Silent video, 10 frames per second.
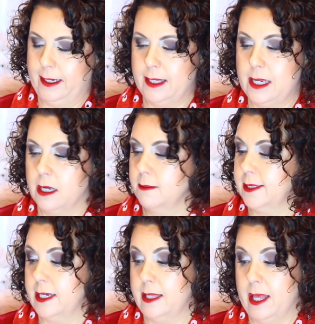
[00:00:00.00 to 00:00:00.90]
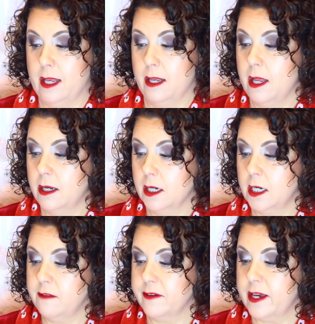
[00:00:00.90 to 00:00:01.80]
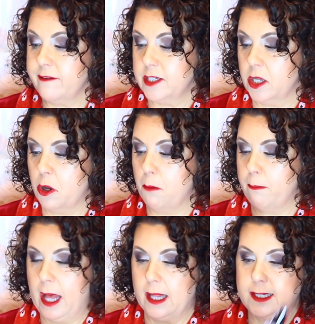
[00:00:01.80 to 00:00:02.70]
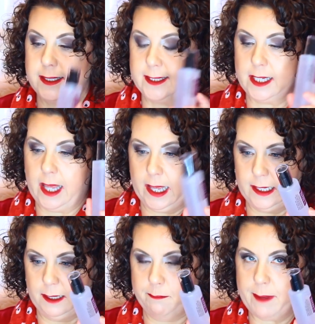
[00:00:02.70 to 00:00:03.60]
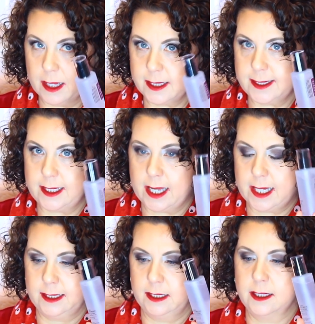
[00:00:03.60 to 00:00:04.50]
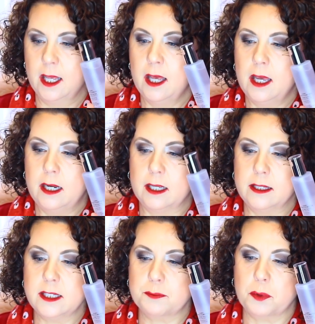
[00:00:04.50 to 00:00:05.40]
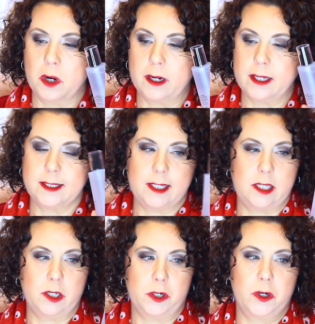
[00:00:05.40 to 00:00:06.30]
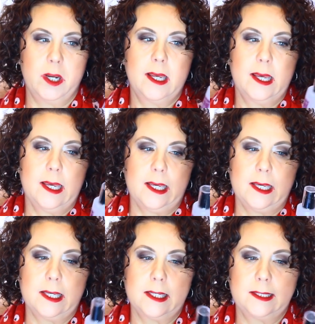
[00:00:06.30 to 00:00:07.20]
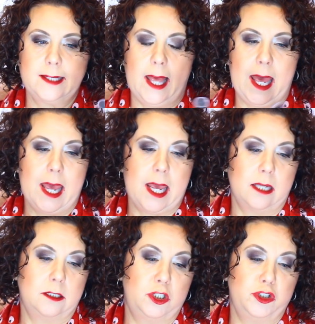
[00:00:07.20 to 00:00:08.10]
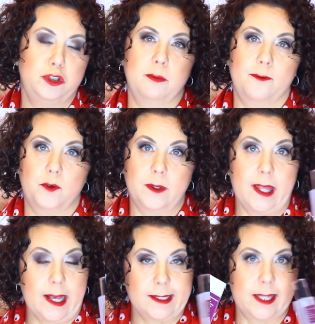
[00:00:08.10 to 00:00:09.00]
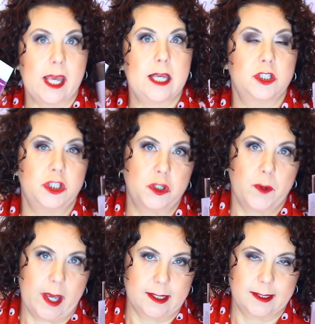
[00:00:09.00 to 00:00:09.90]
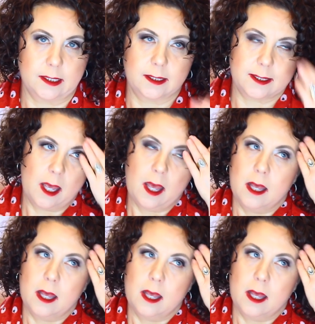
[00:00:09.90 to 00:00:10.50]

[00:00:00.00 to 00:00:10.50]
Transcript: I think I'm saying that, 95 tone balancing, uh, balancing essence. Now this product here is a dupe for the SK-II Essence.